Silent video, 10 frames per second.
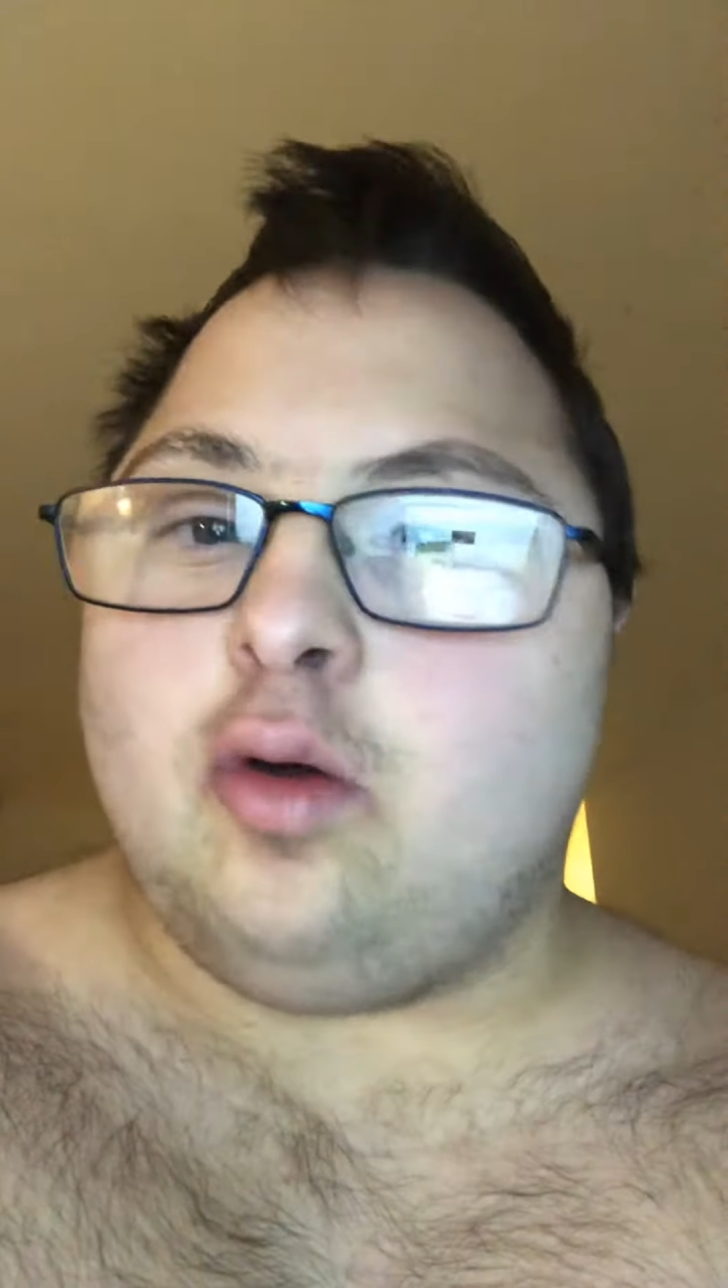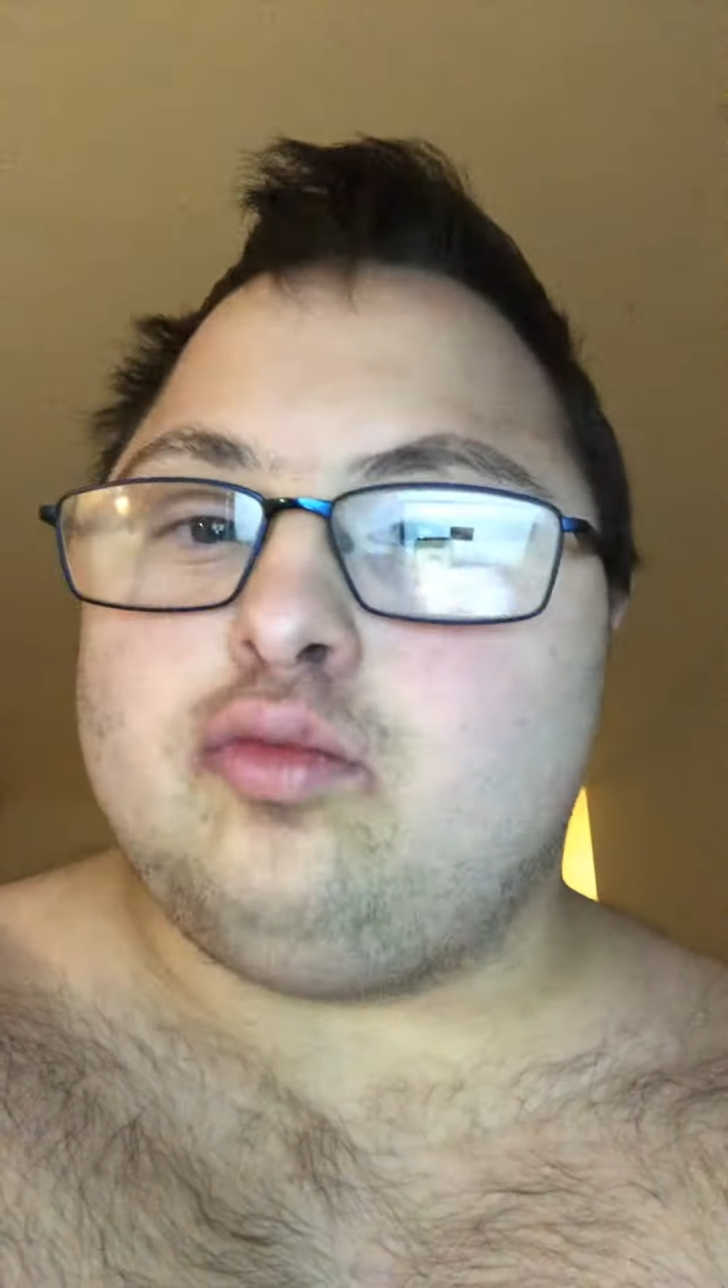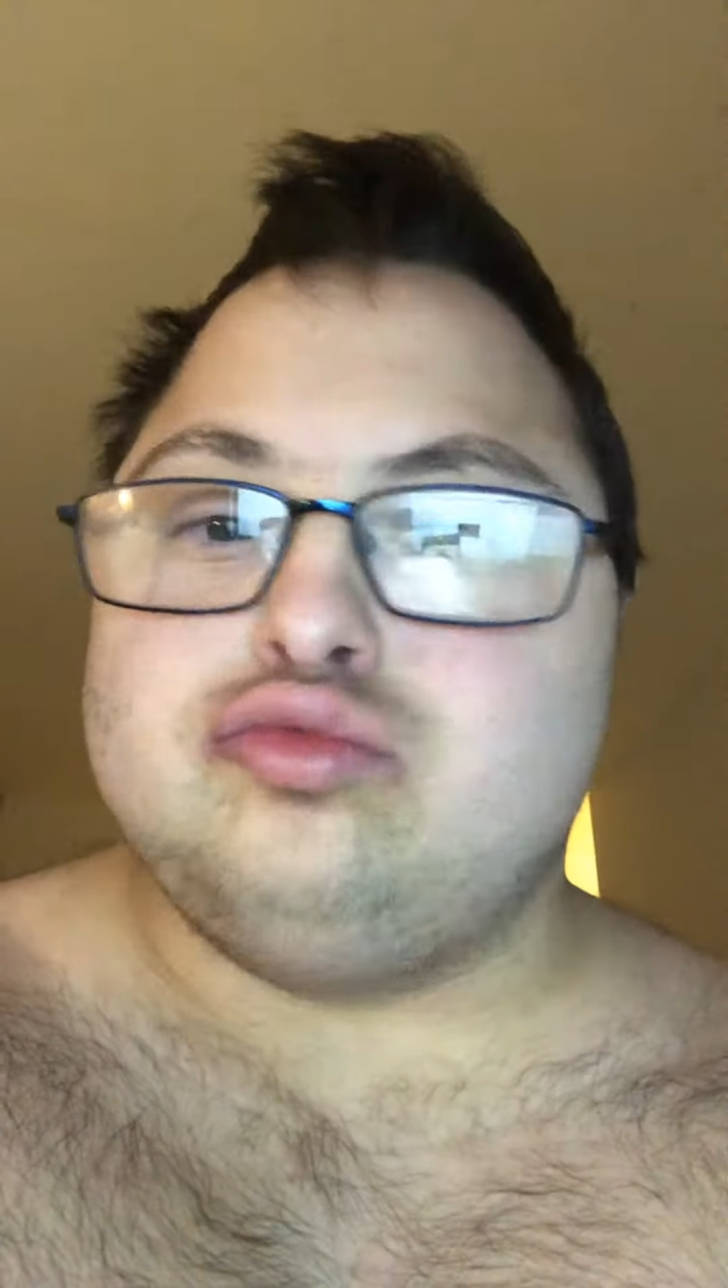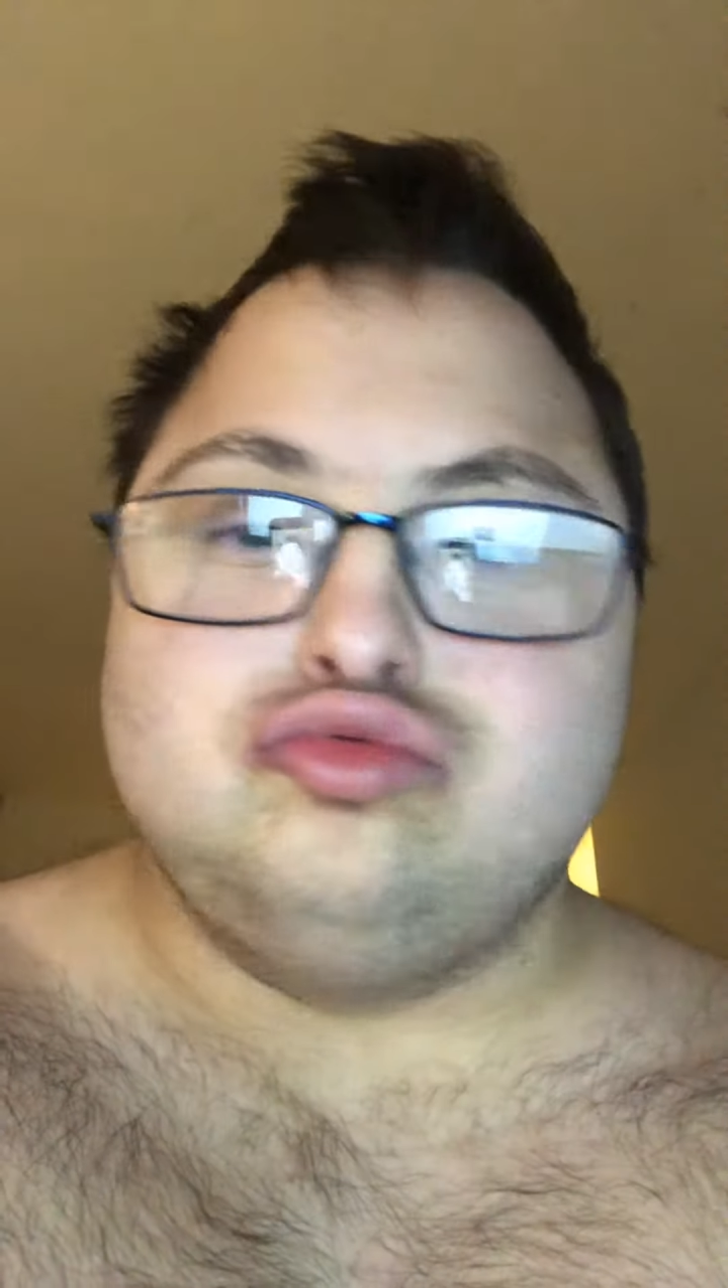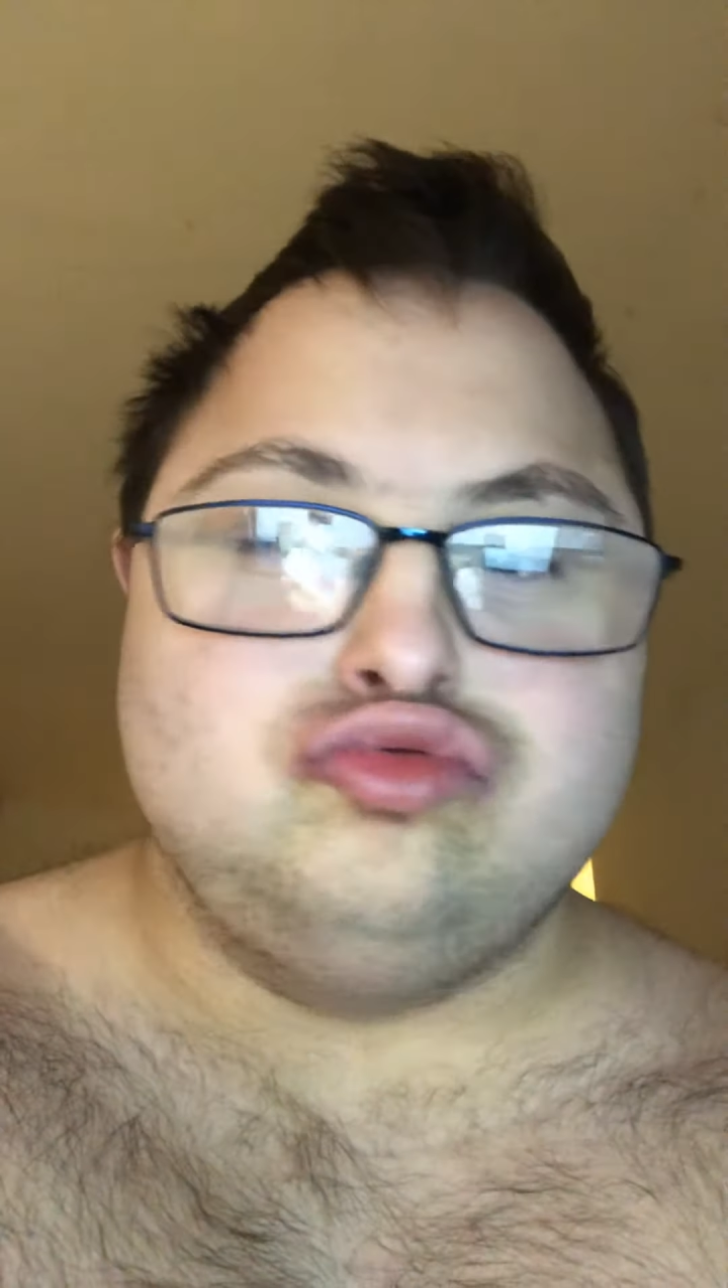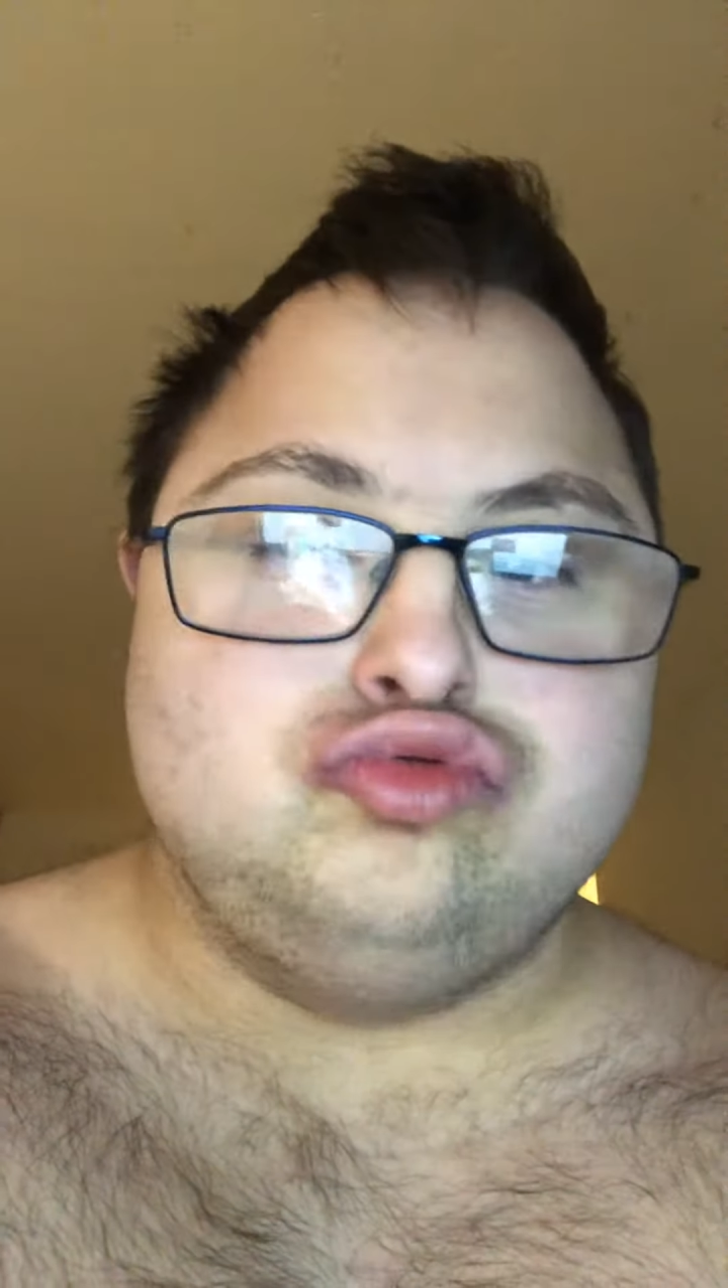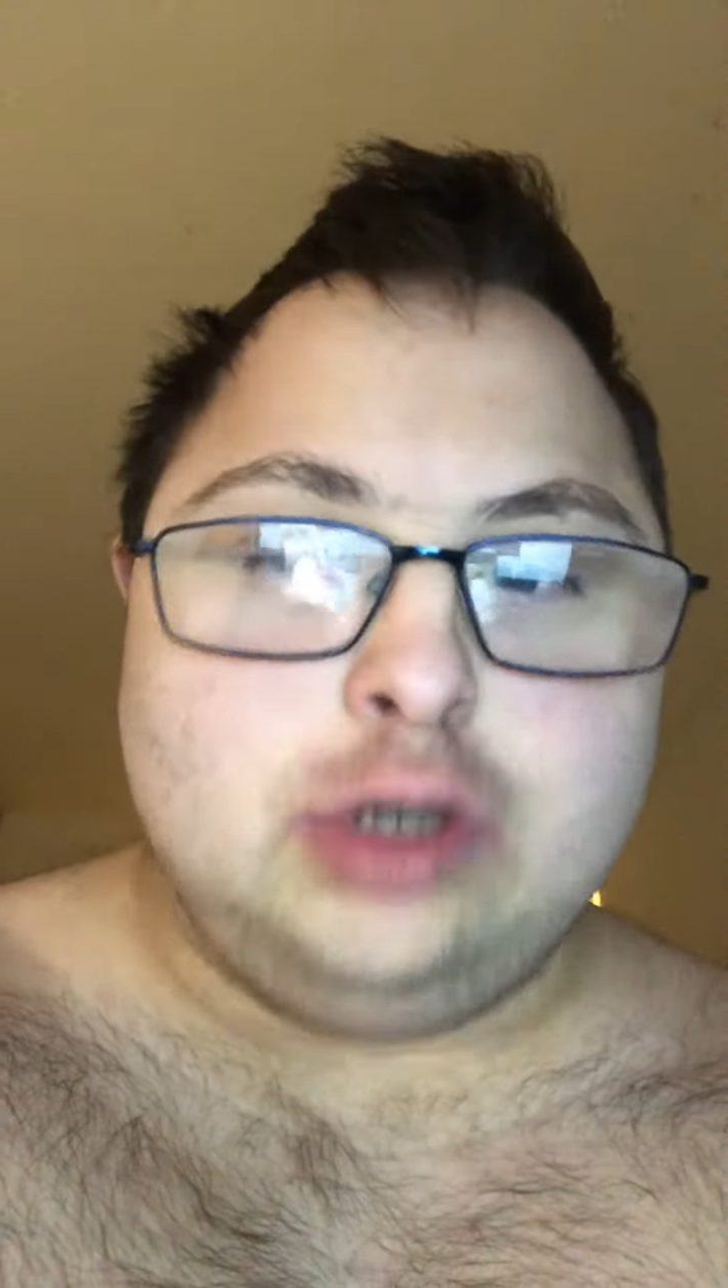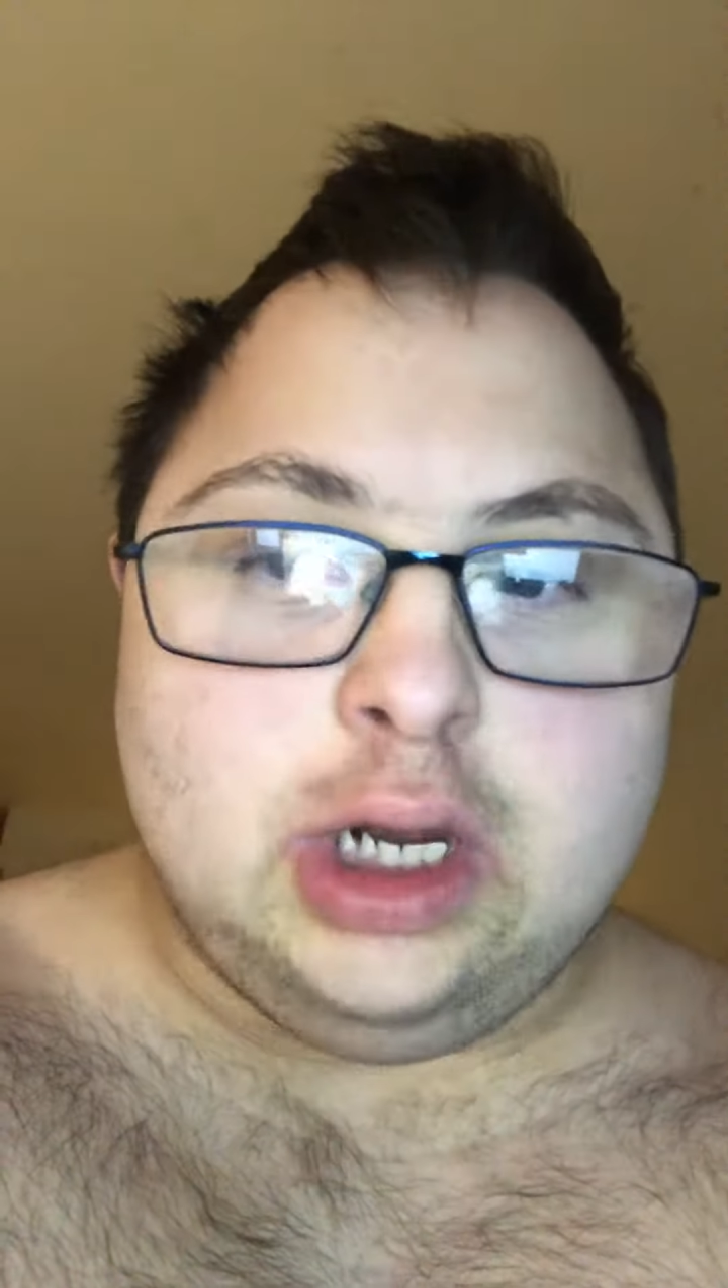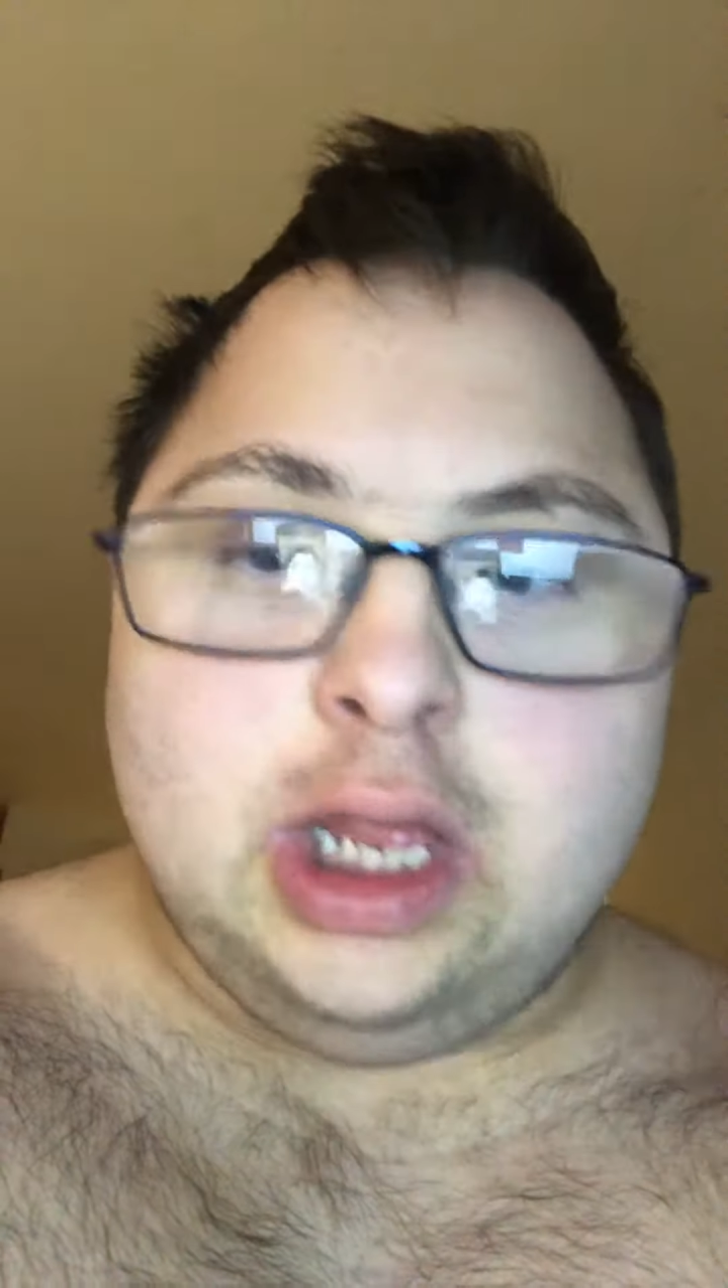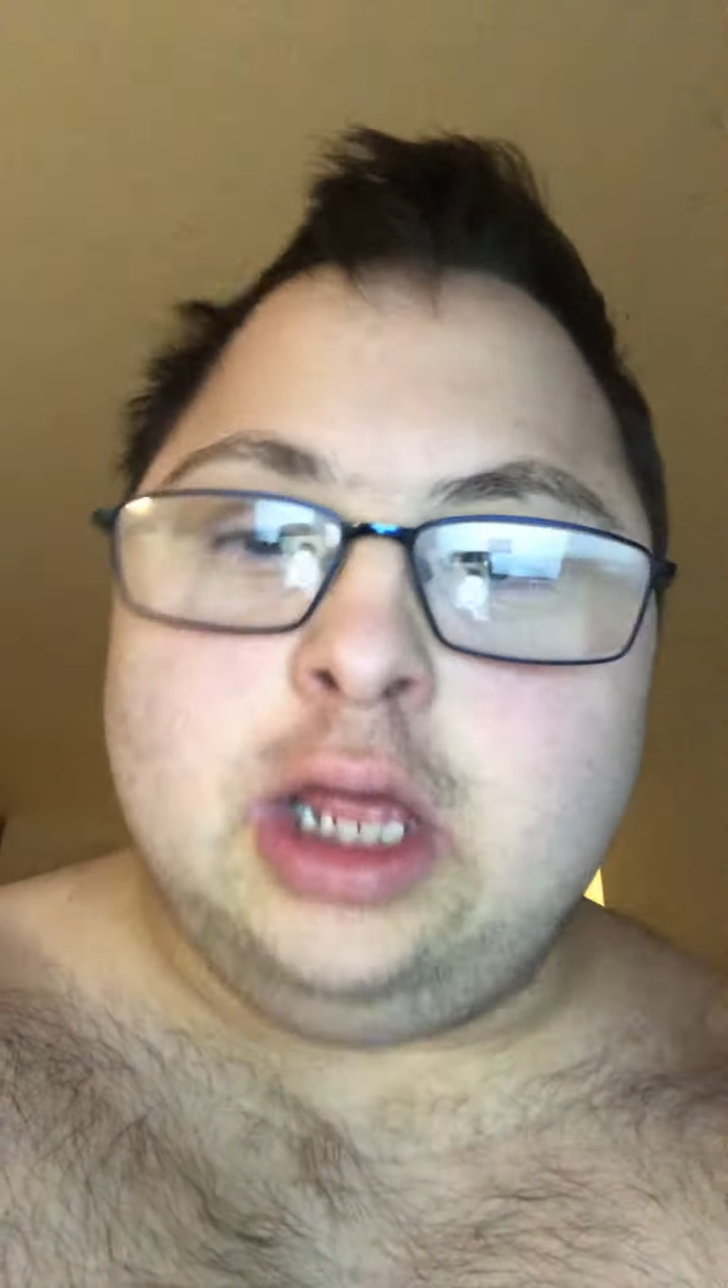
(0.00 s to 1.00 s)

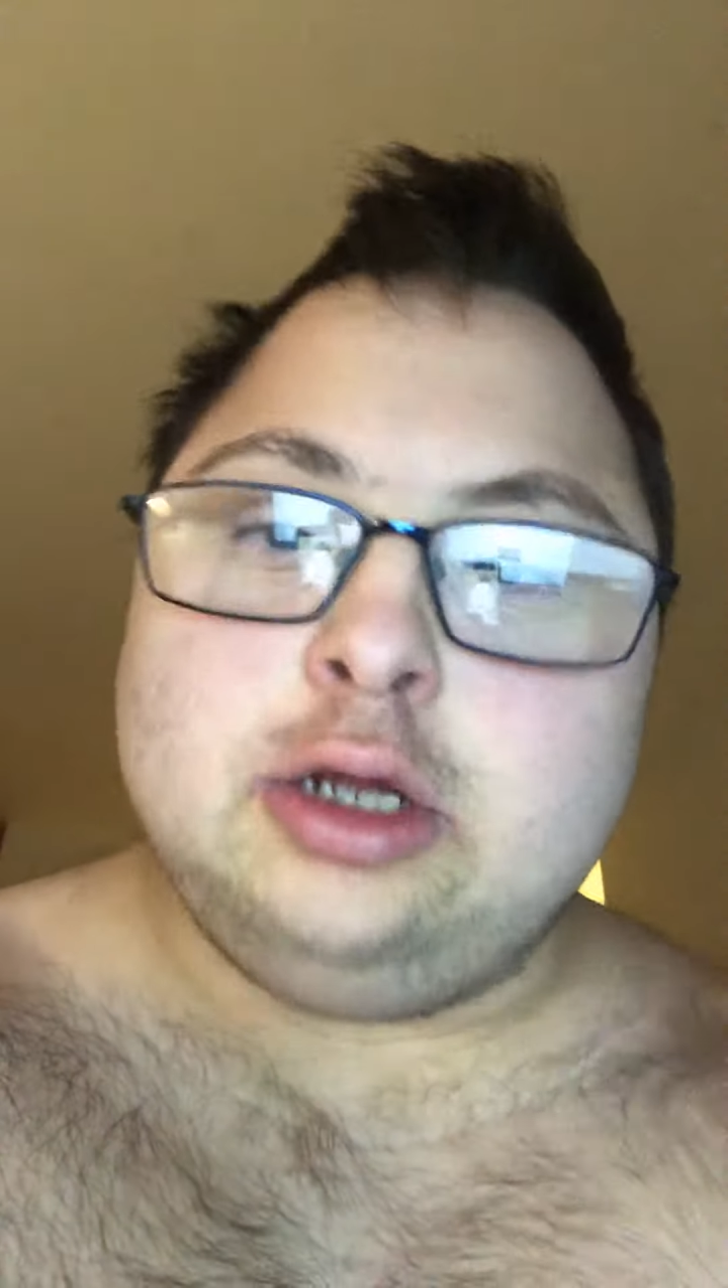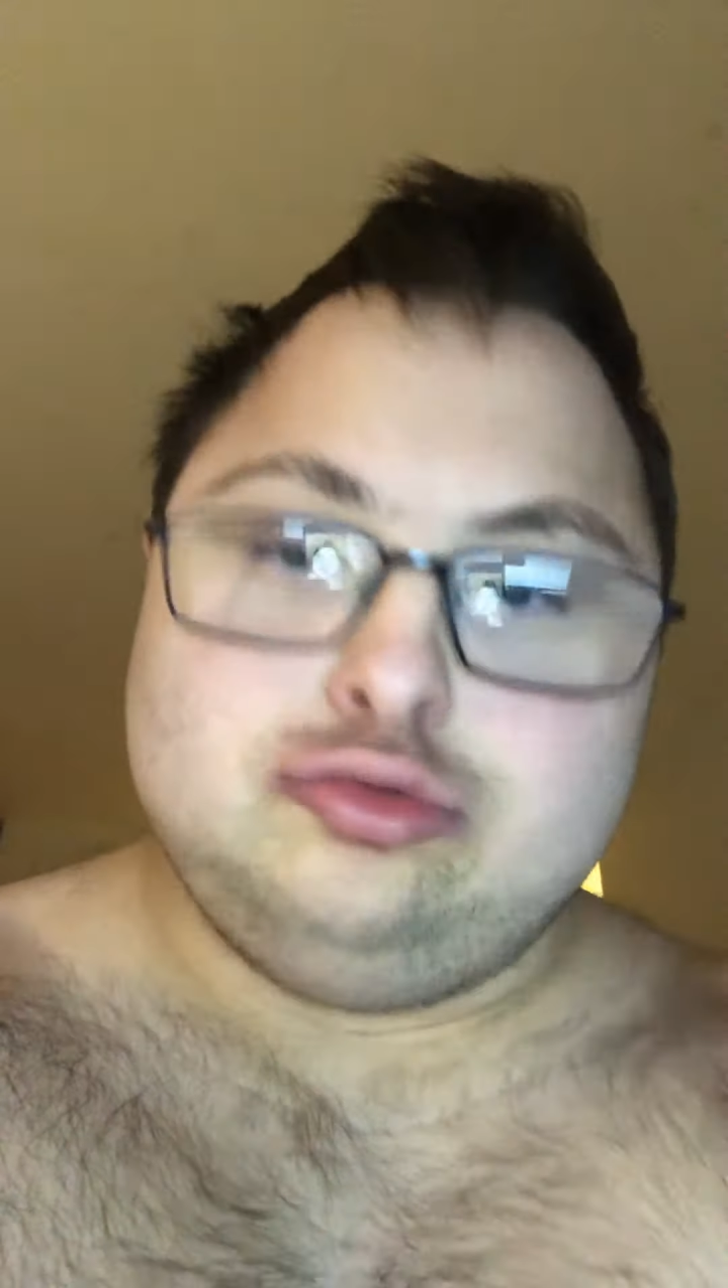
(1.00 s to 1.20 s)
really,